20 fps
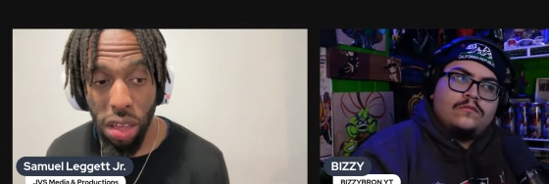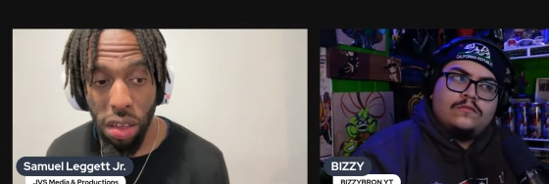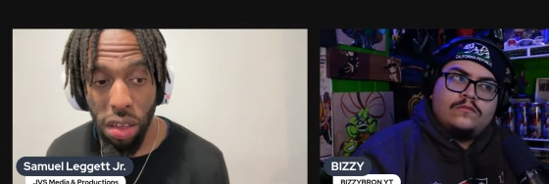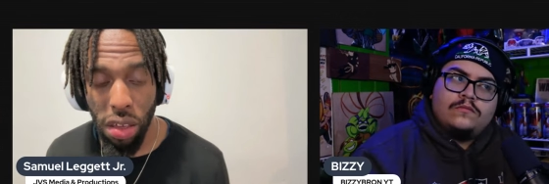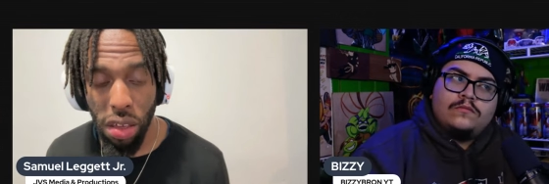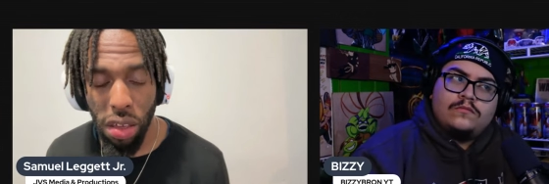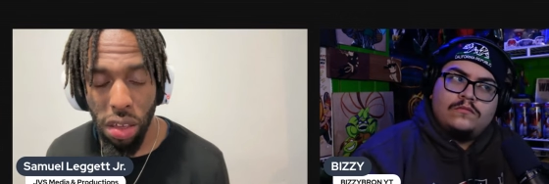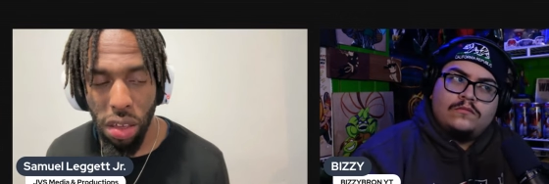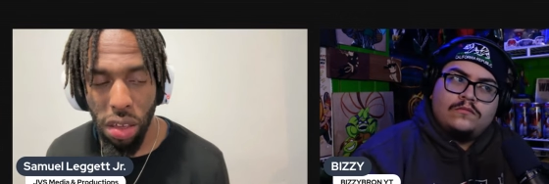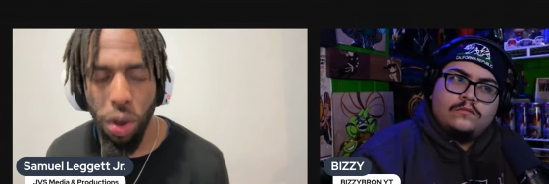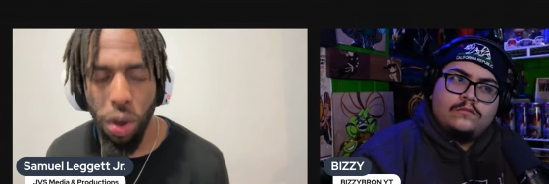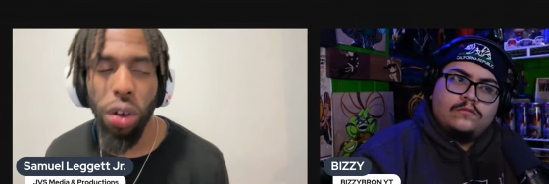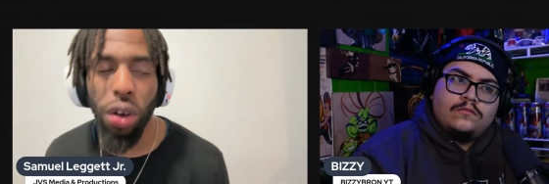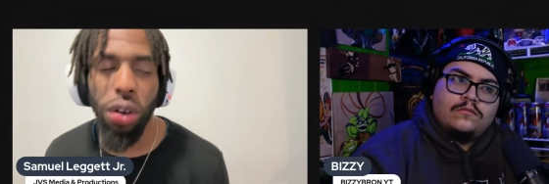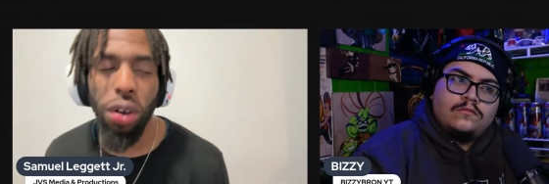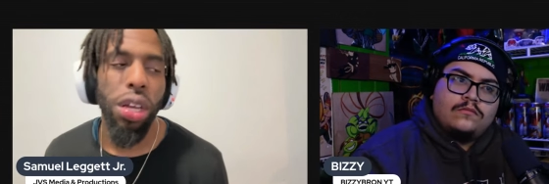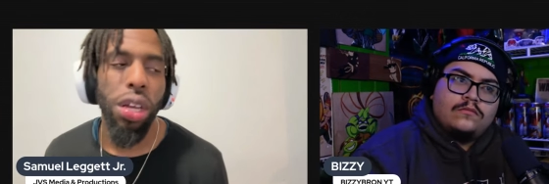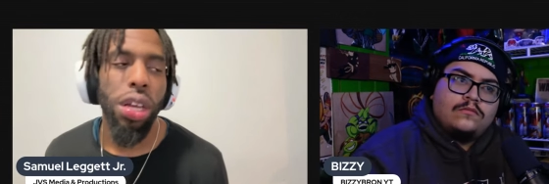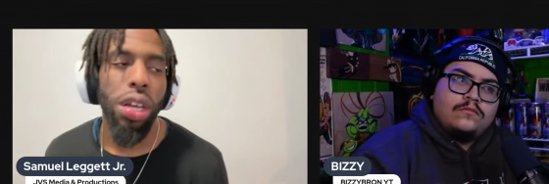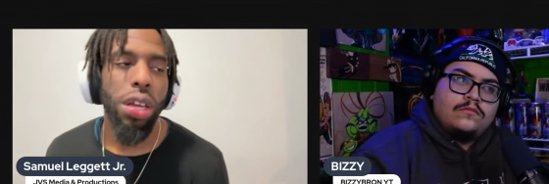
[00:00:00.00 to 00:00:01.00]
Speaker 1: Well,
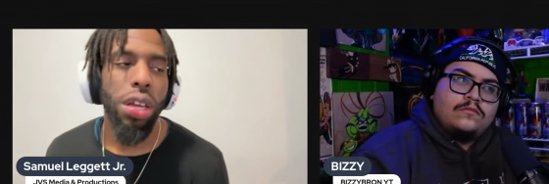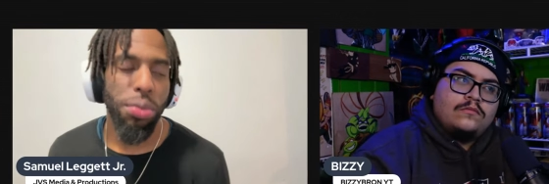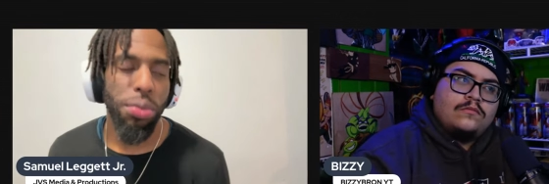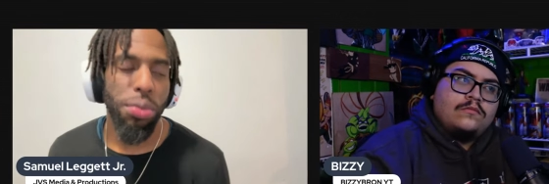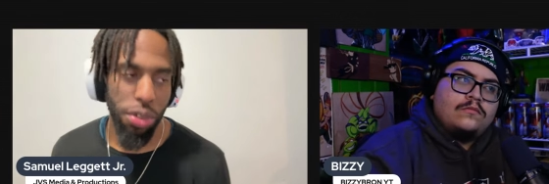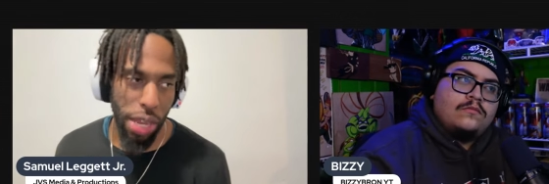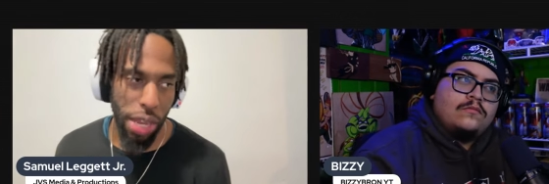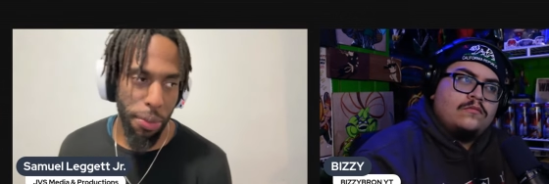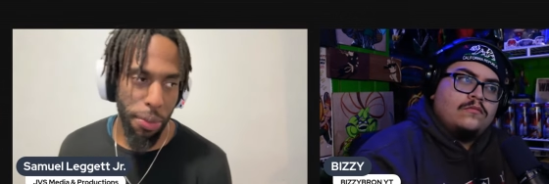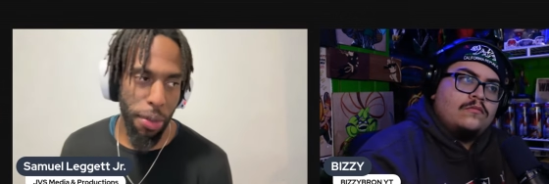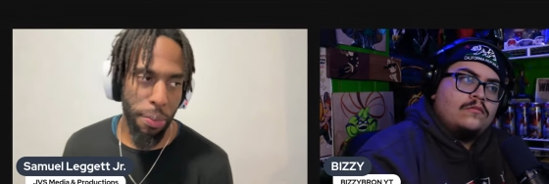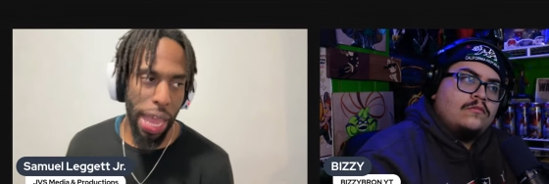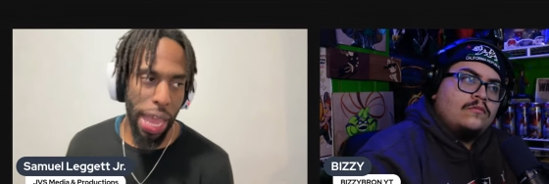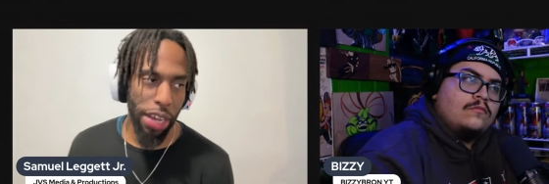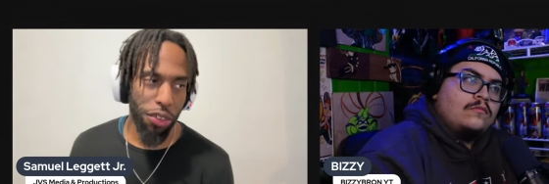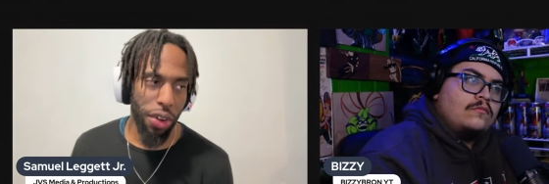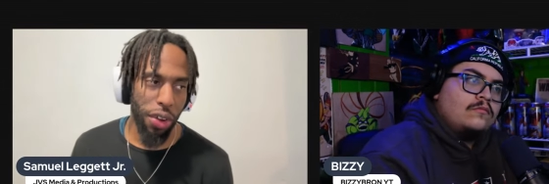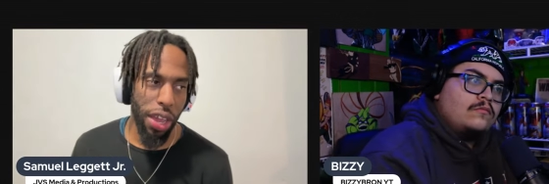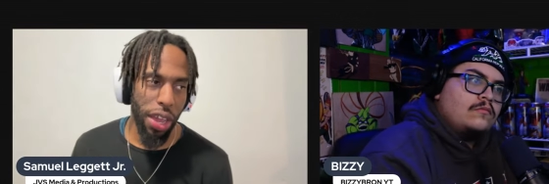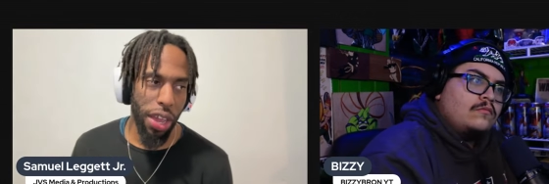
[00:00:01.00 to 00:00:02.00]
let me
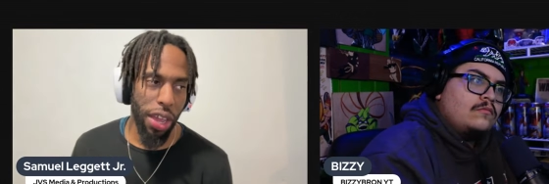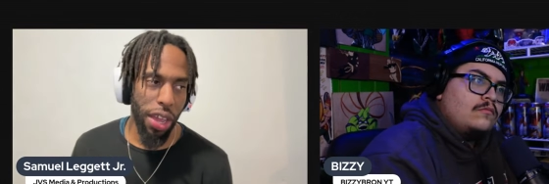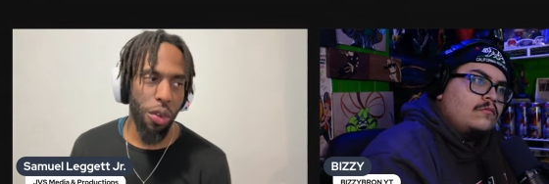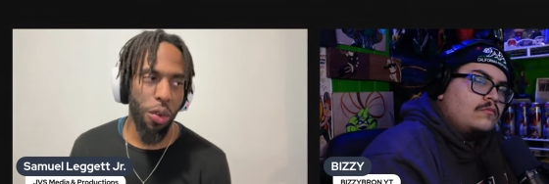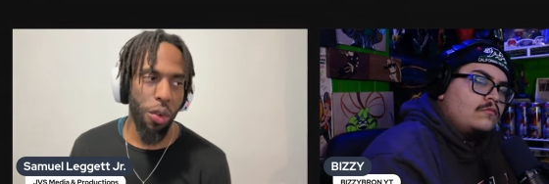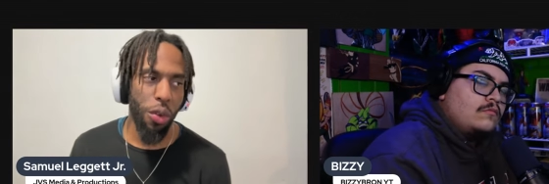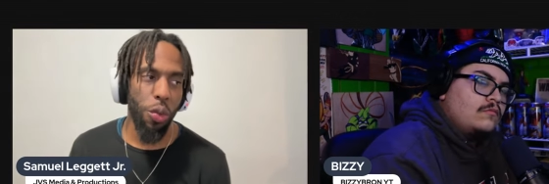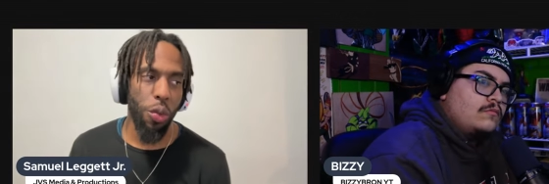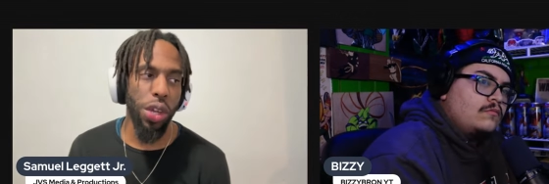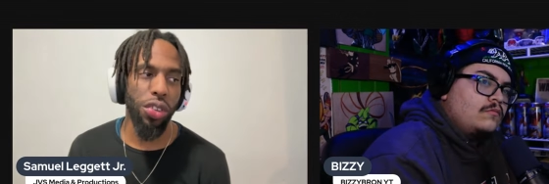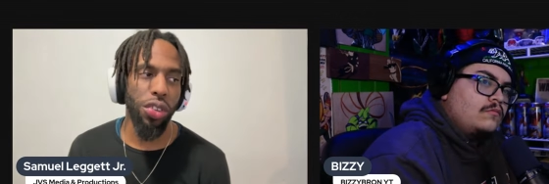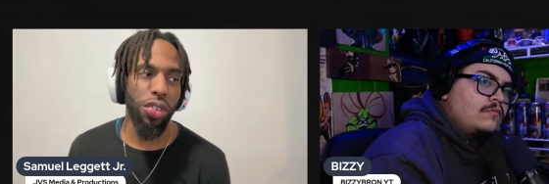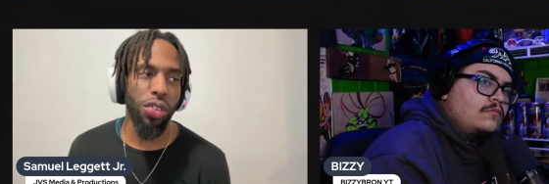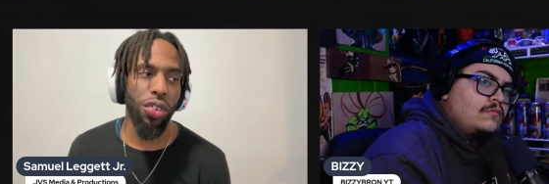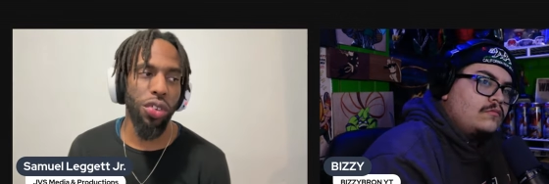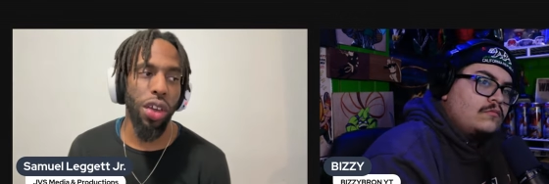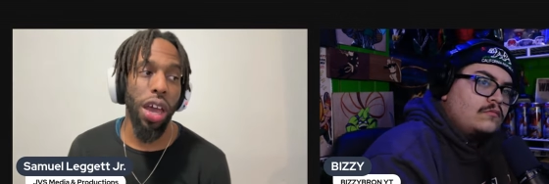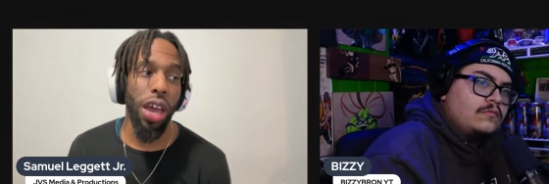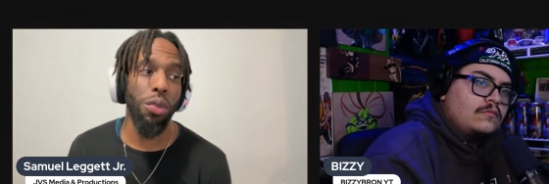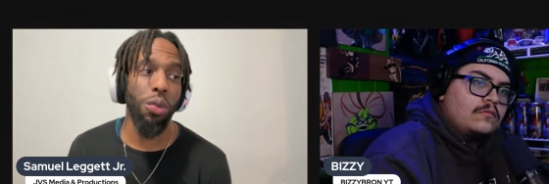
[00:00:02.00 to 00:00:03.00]
backtrack when mm-hmm.
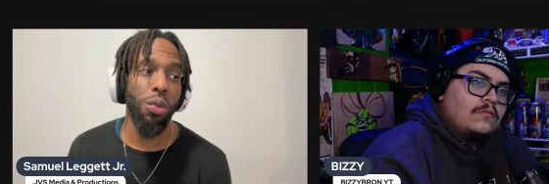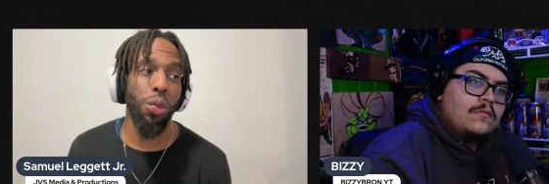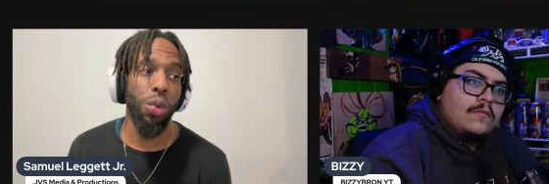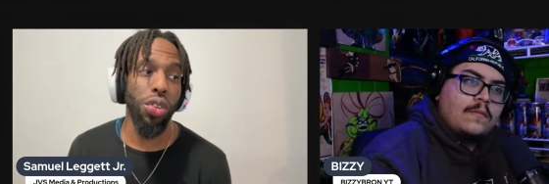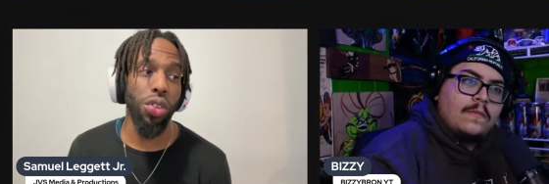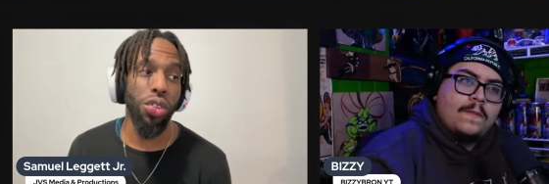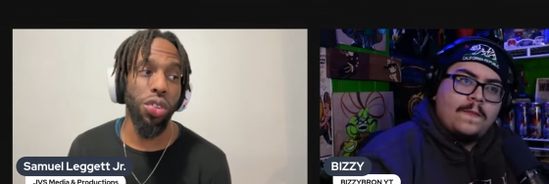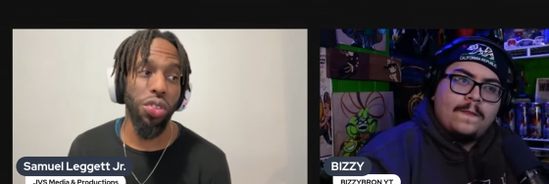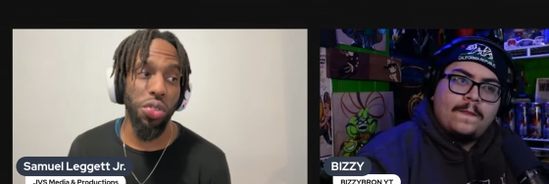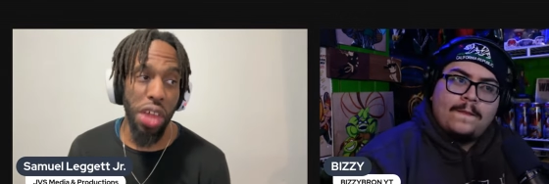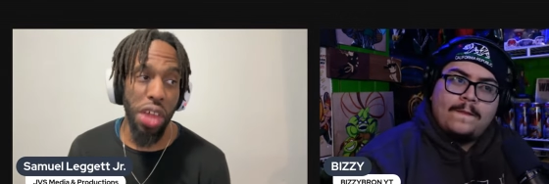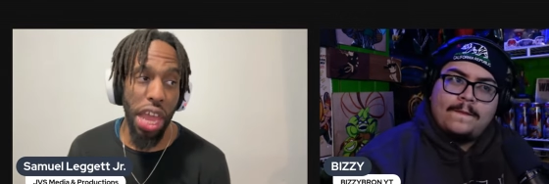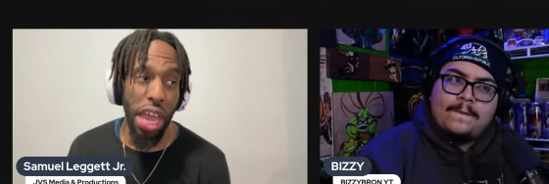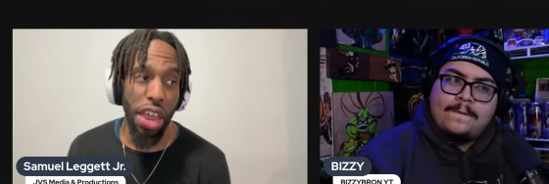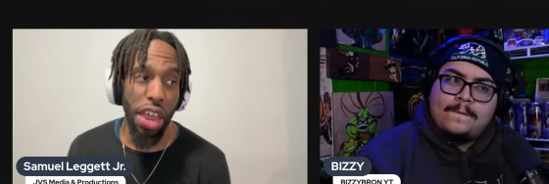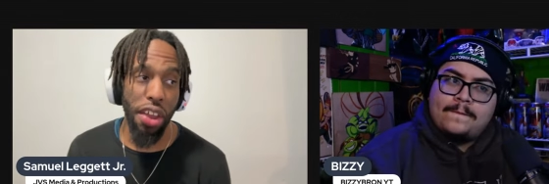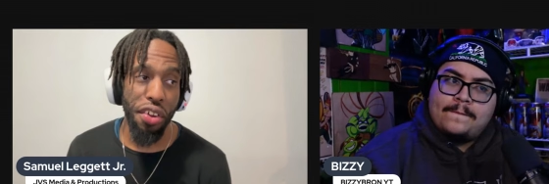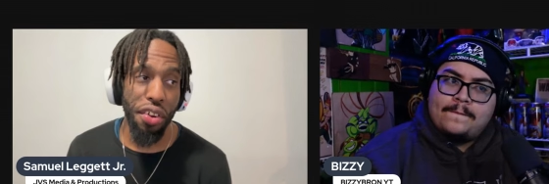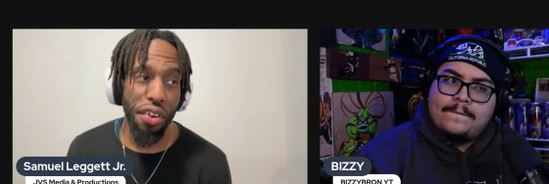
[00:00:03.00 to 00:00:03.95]
John was there,